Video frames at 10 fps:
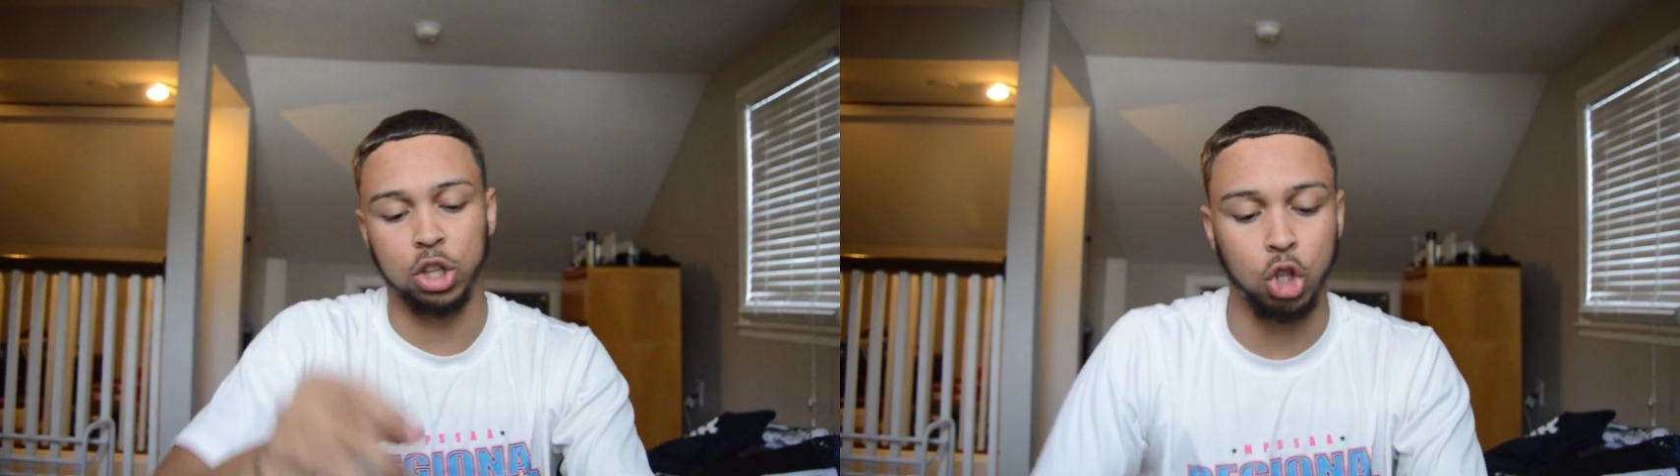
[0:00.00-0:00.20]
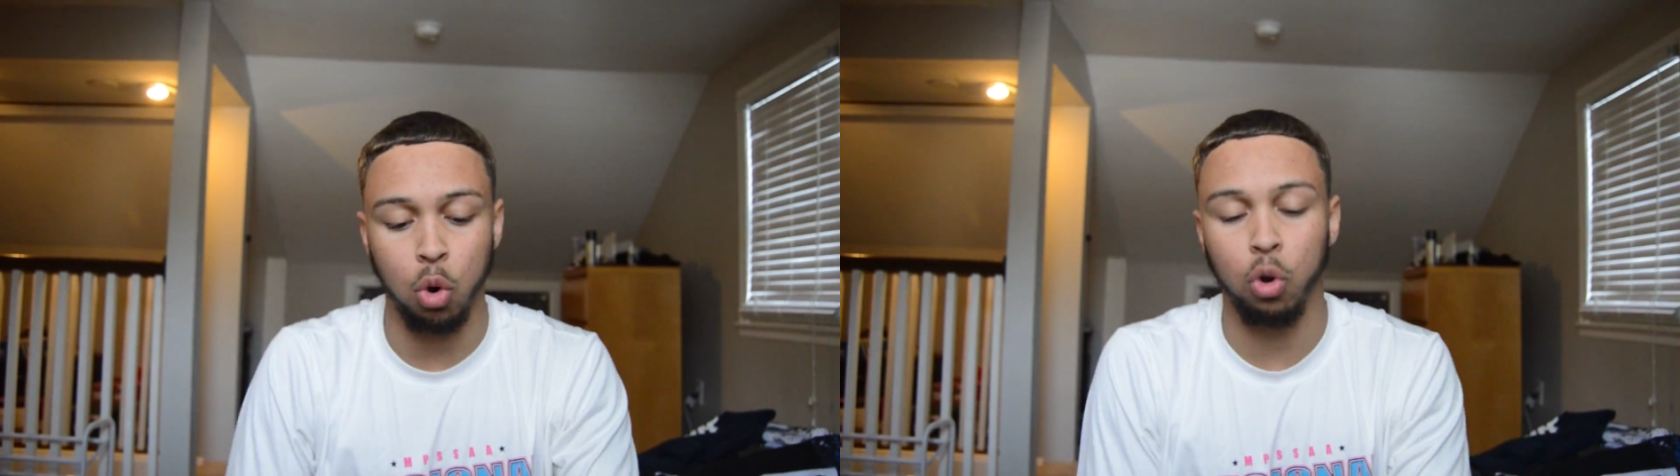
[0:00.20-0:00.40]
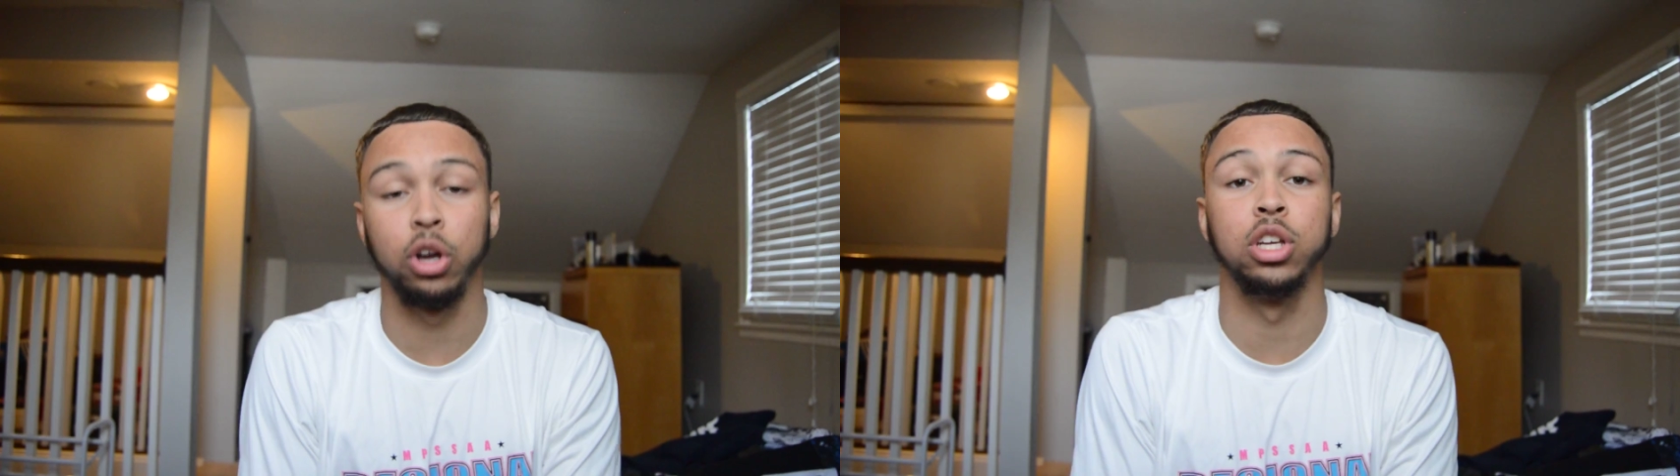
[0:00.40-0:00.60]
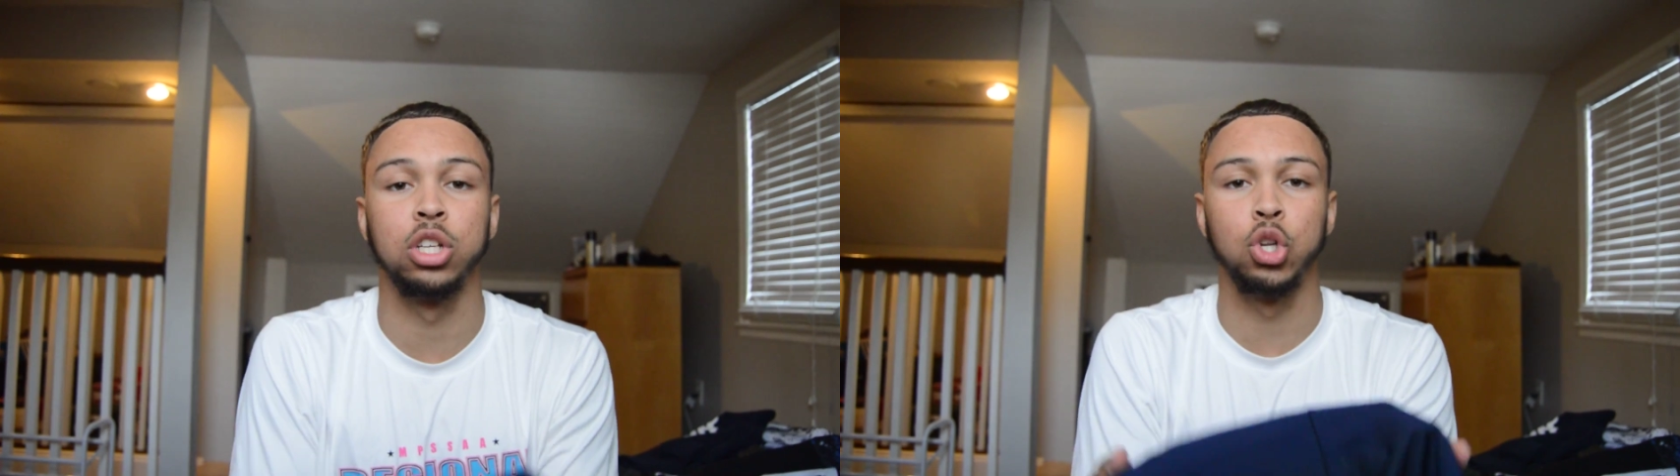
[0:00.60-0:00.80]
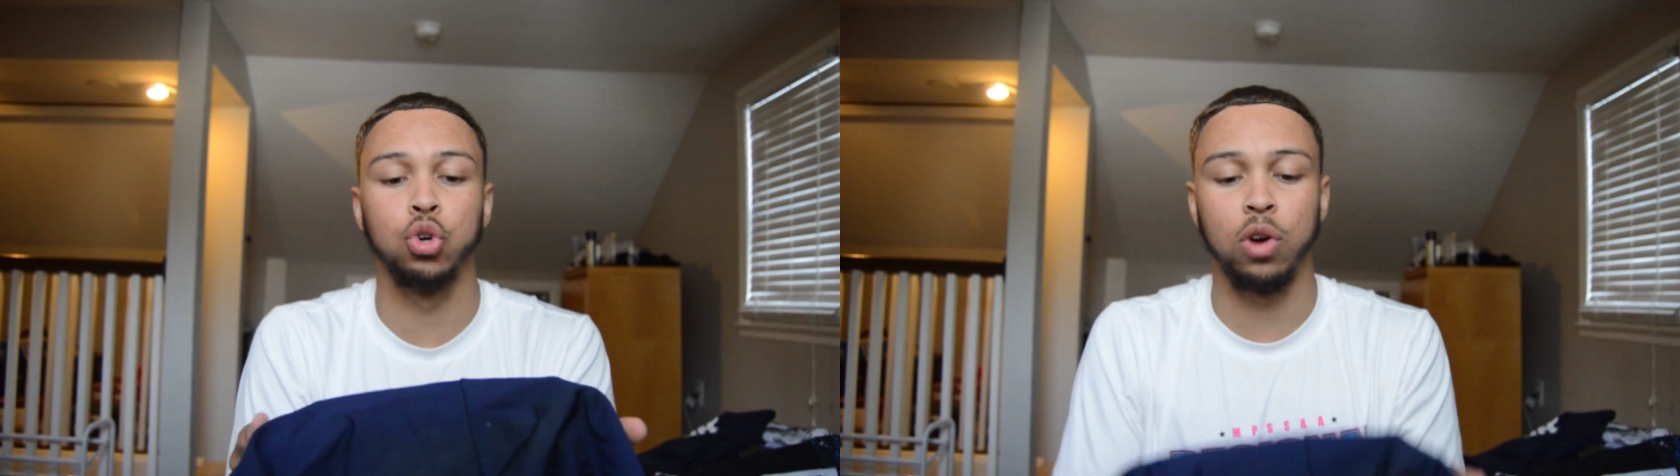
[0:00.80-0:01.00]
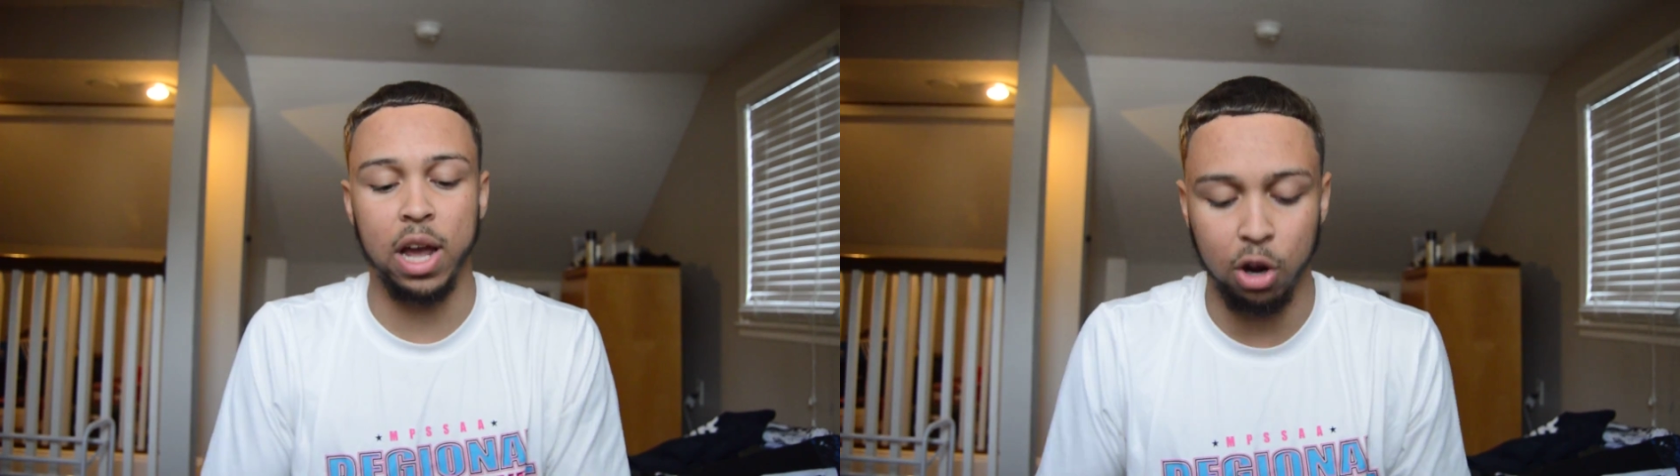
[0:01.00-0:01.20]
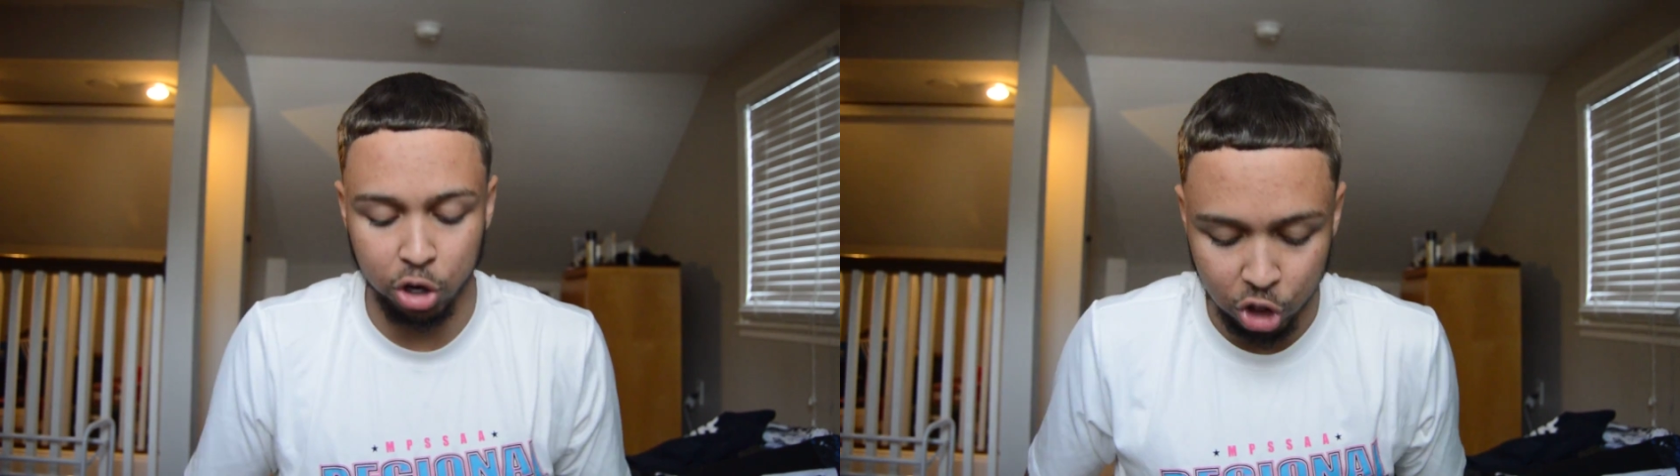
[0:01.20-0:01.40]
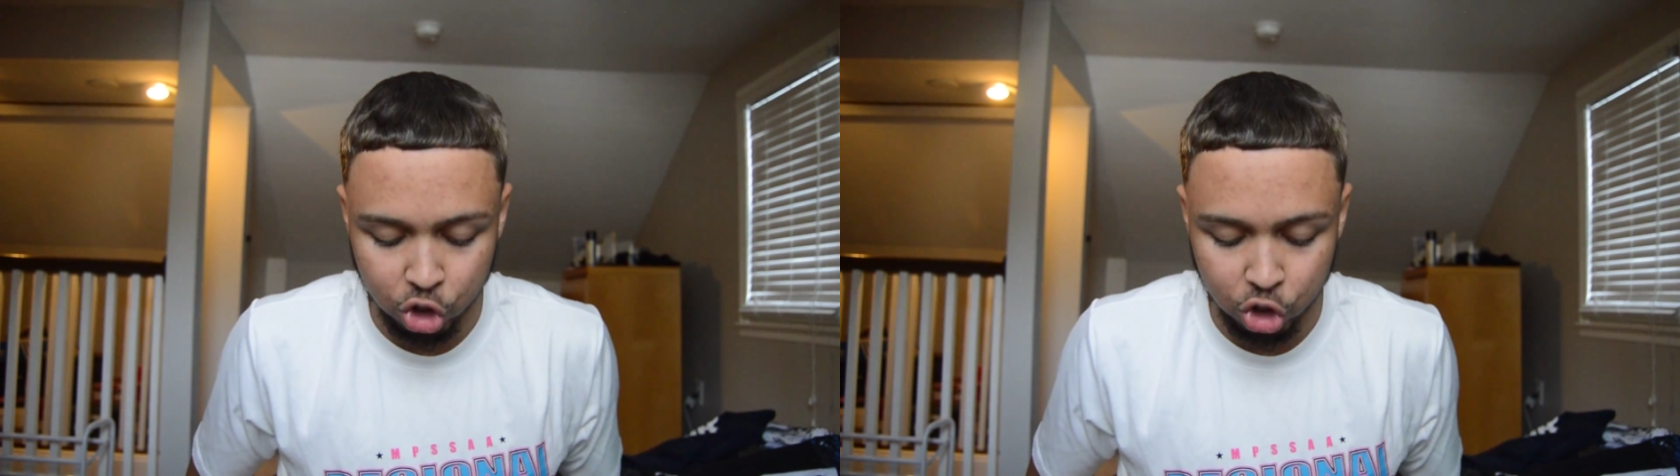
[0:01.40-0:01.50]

throw on your do-rag or your